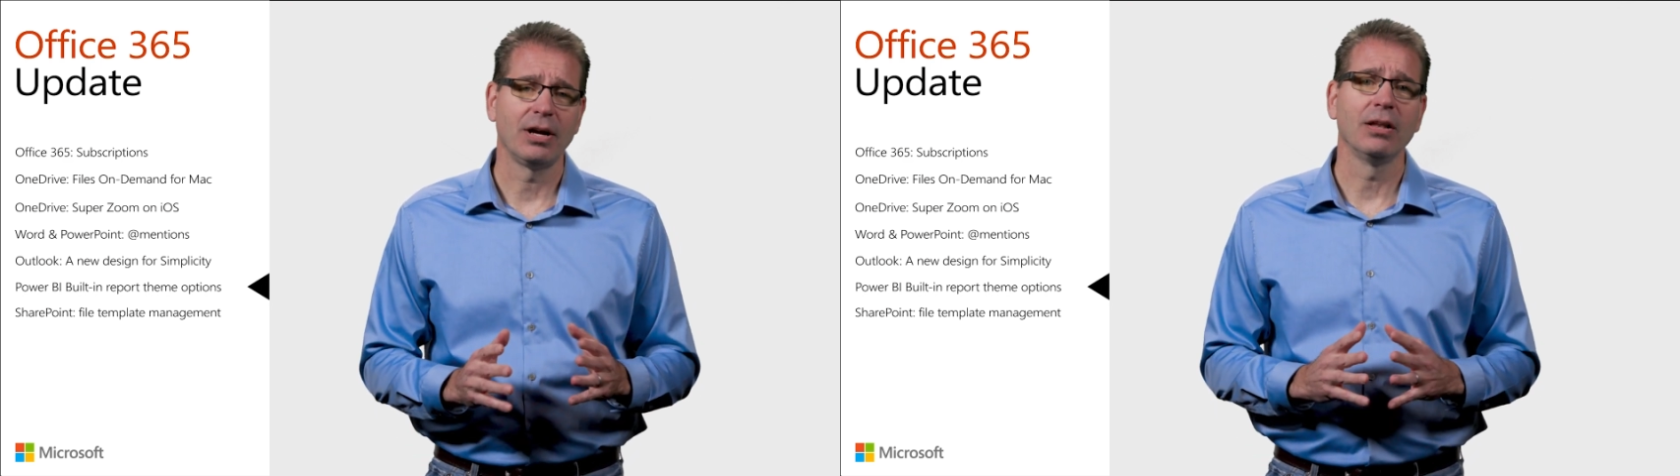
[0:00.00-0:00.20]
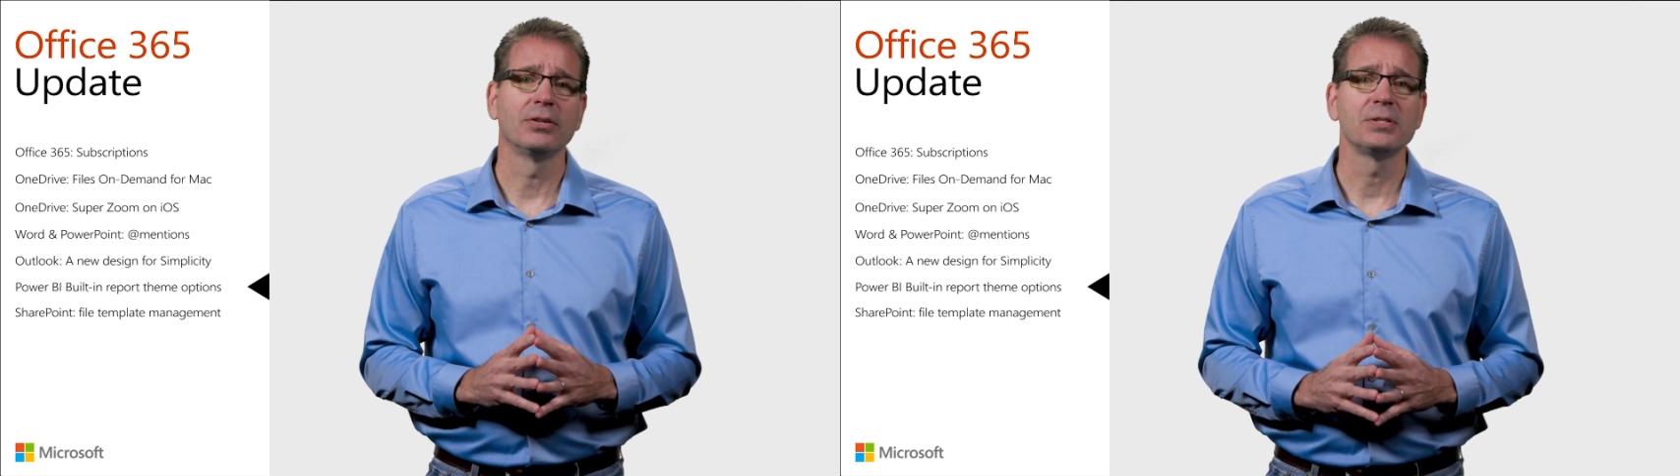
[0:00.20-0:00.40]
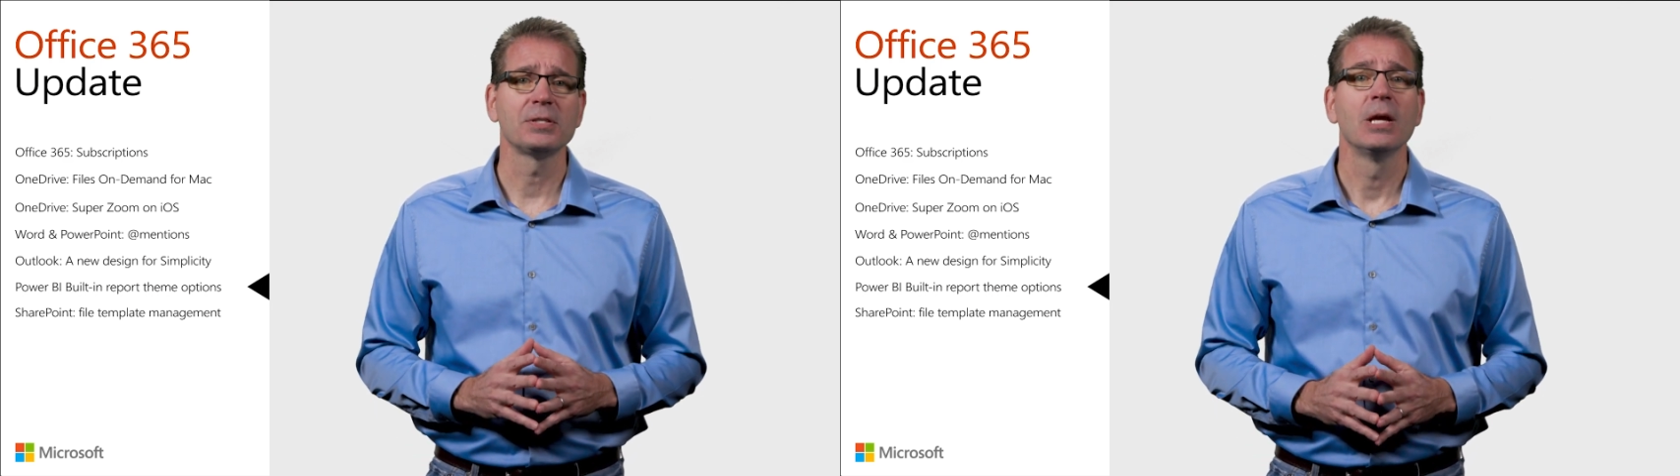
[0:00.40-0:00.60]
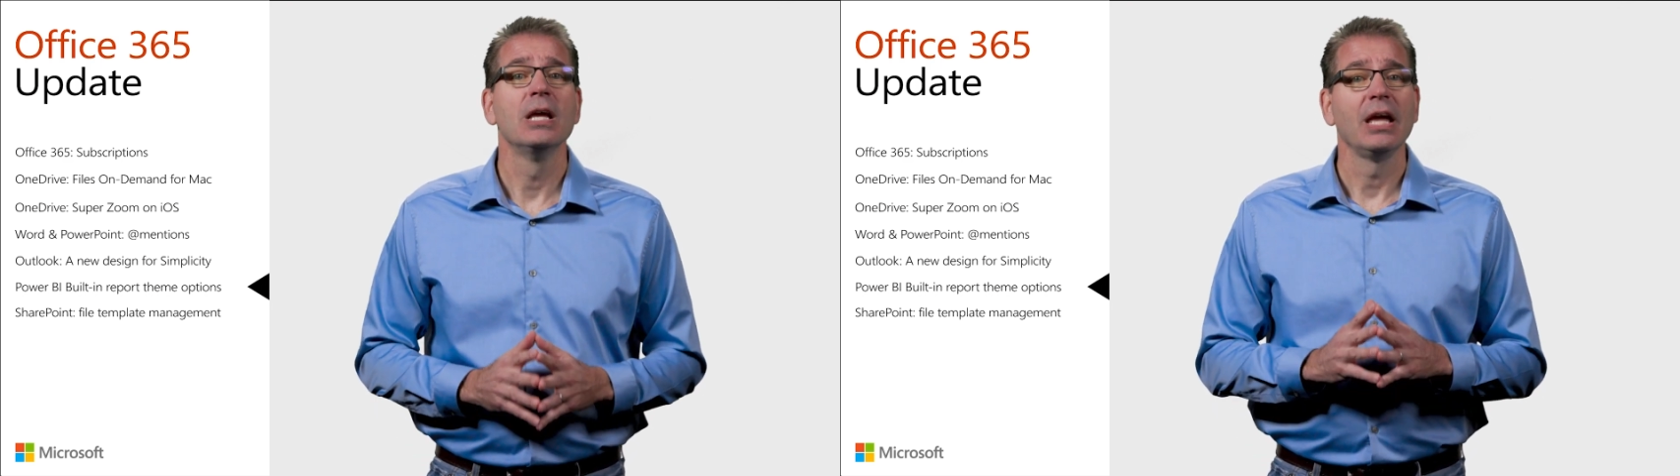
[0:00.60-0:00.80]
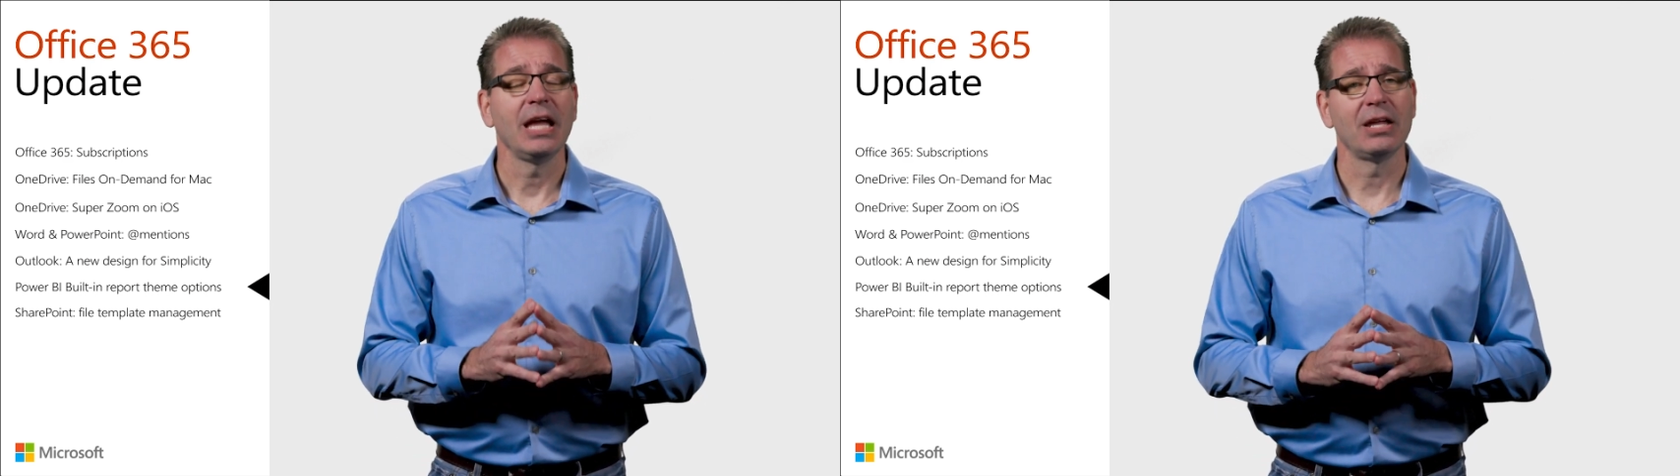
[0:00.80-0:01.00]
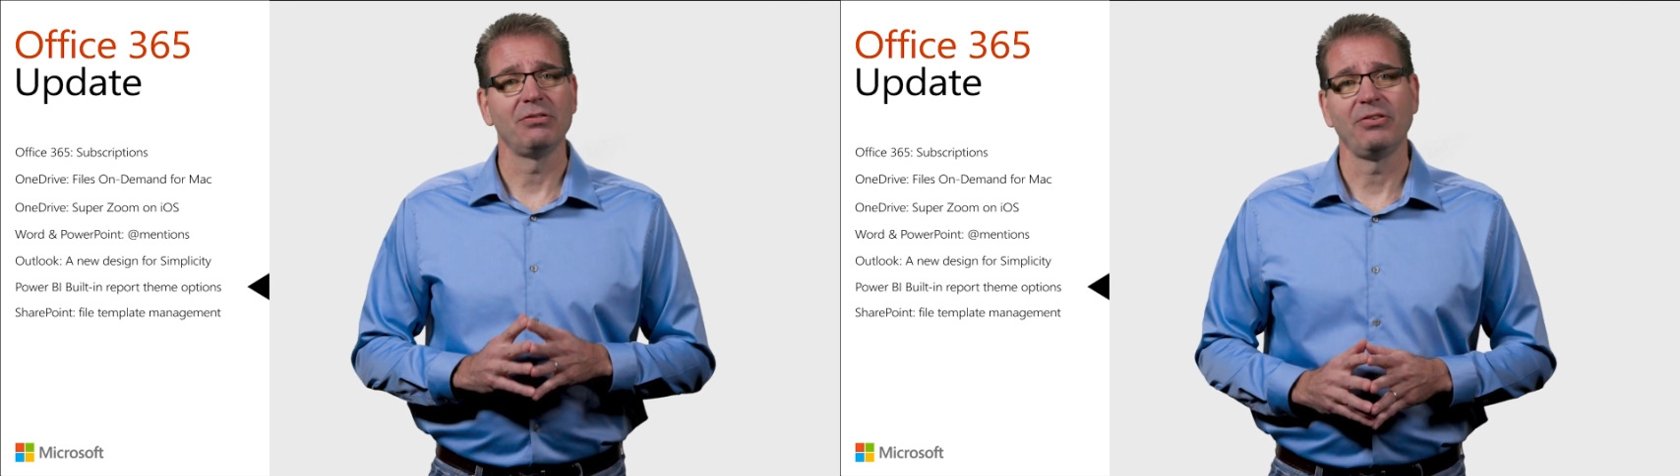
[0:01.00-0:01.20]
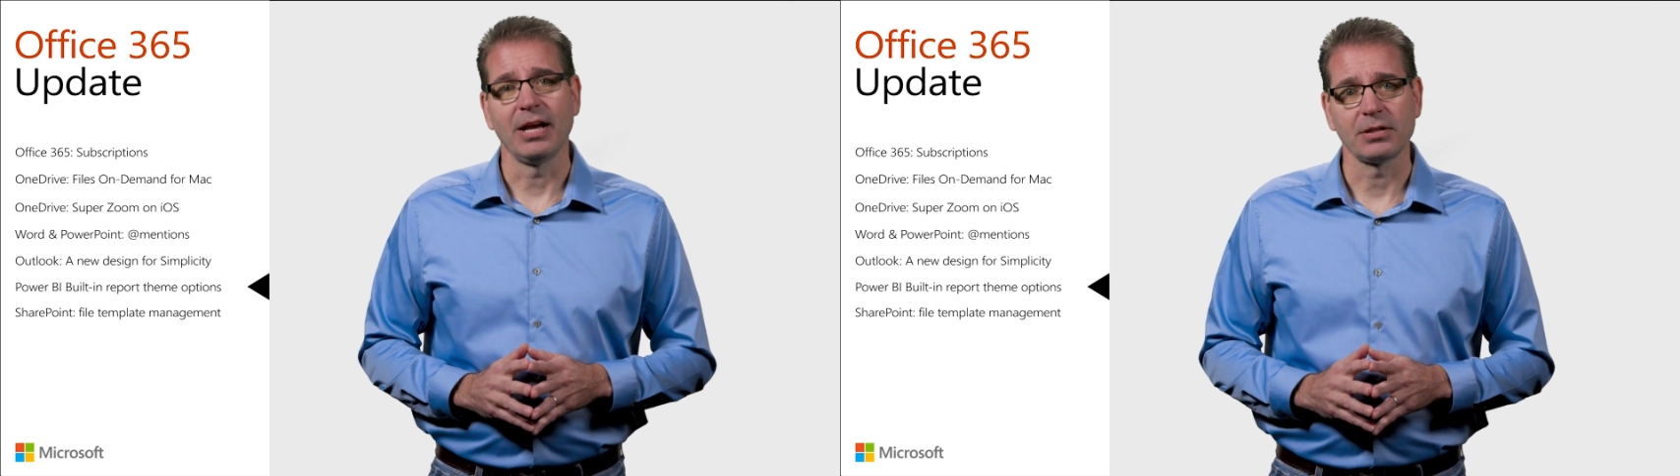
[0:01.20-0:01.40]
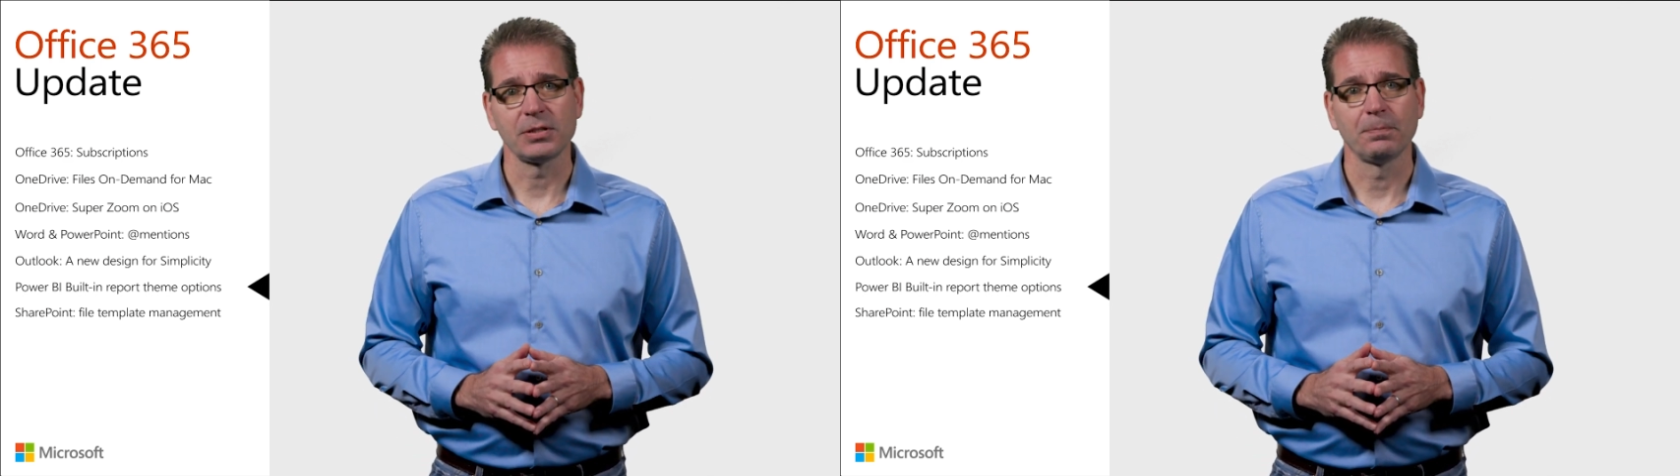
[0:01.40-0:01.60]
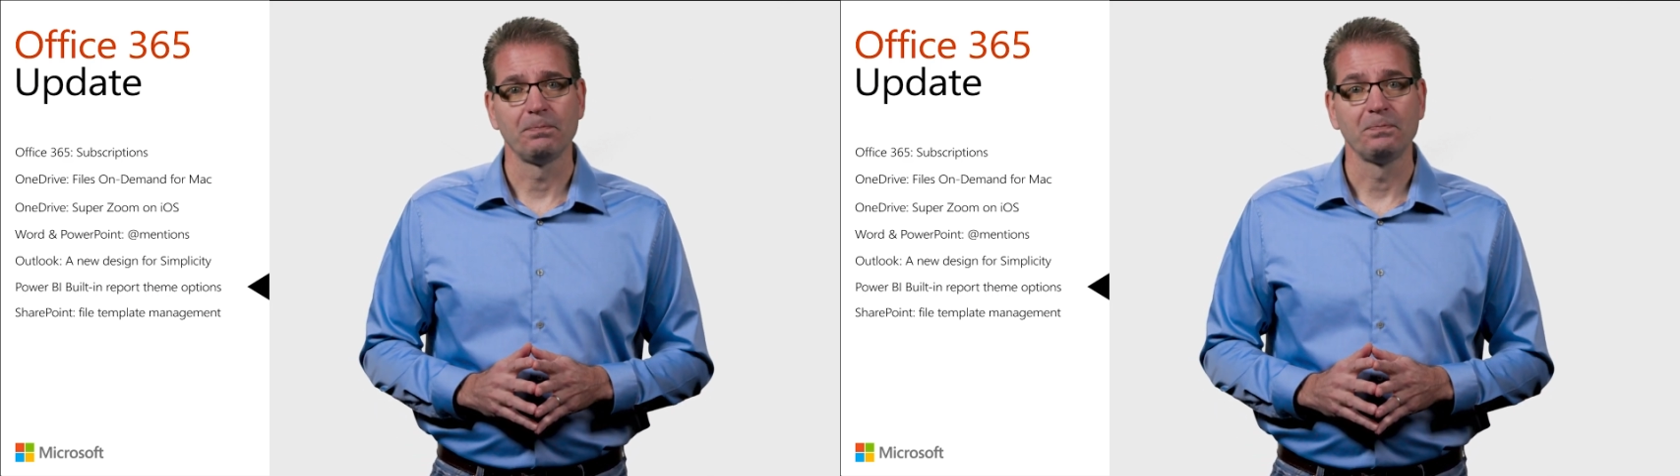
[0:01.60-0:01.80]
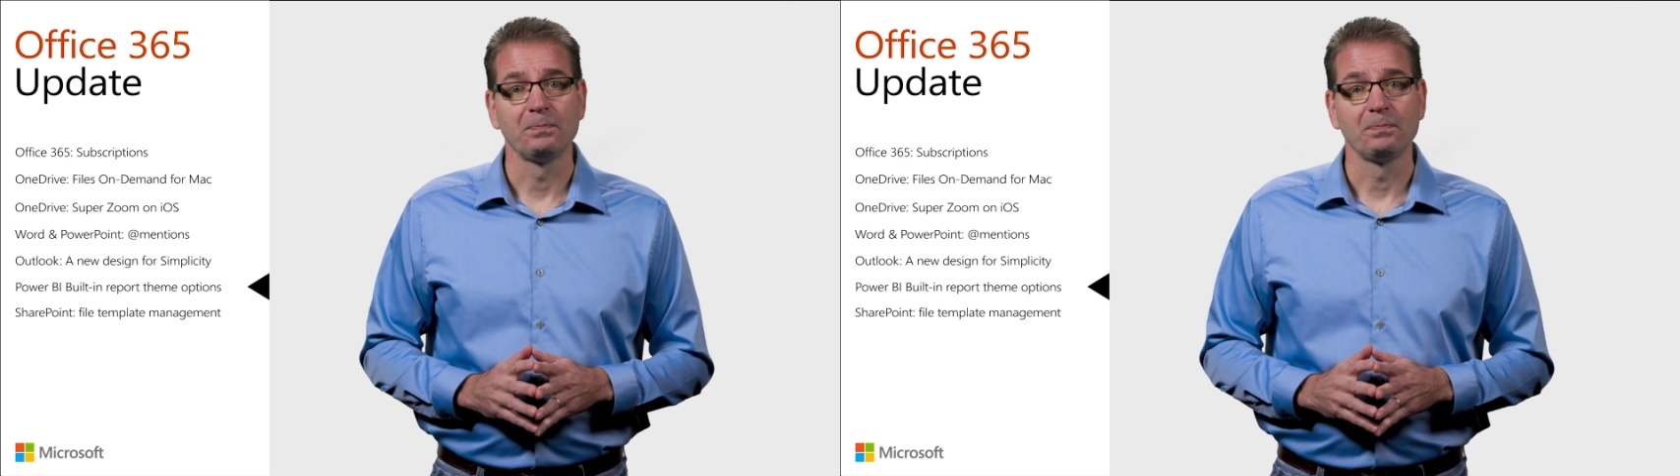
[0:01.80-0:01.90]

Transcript: colors, and effects.